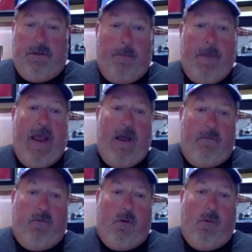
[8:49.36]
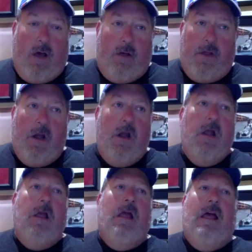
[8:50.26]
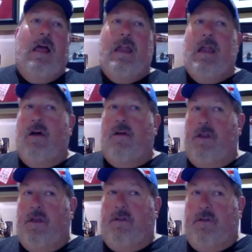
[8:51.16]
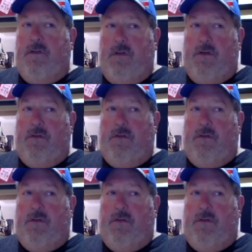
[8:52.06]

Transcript: man for a while there, and now this